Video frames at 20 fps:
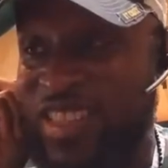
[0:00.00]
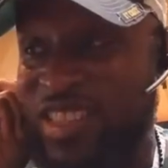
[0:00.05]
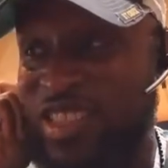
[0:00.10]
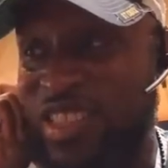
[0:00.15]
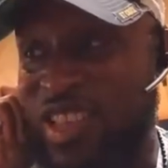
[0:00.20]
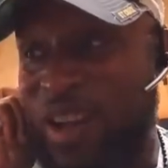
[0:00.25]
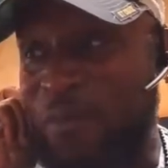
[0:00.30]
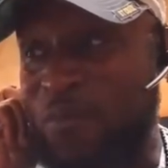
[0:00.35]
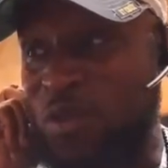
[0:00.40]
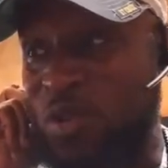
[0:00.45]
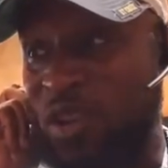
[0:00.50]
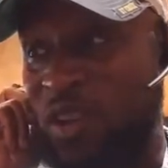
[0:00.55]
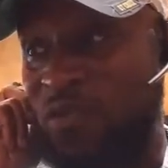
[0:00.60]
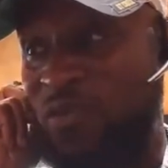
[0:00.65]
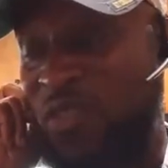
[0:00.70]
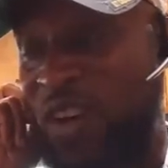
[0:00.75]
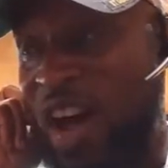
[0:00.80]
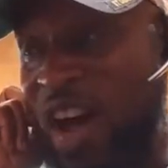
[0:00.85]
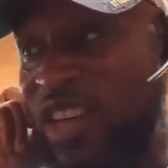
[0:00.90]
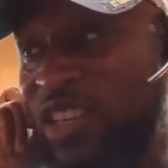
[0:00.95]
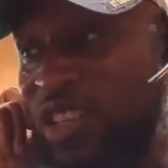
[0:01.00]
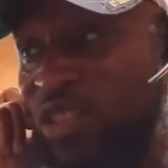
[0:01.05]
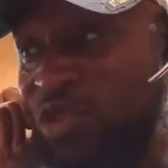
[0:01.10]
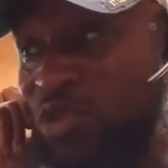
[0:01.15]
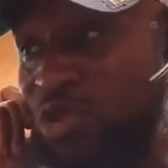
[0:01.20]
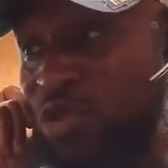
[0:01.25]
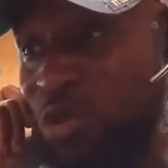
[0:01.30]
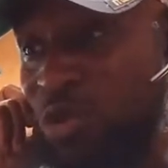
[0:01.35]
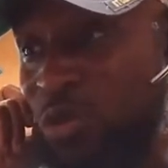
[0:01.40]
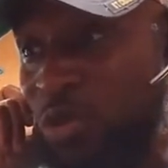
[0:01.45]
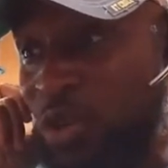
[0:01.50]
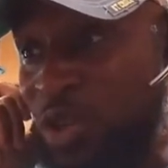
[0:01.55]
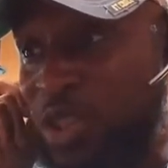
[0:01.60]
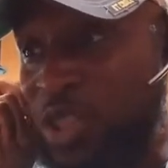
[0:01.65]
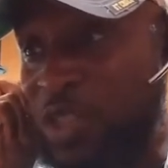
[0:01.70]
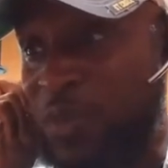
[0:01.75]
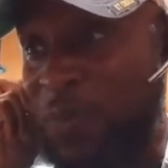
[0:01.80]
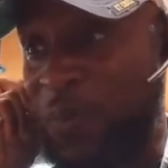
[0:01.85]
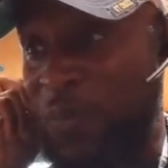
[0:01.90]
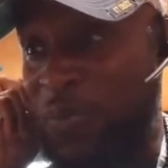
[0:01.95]
something you can find in
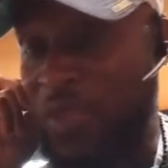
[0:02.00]
stores.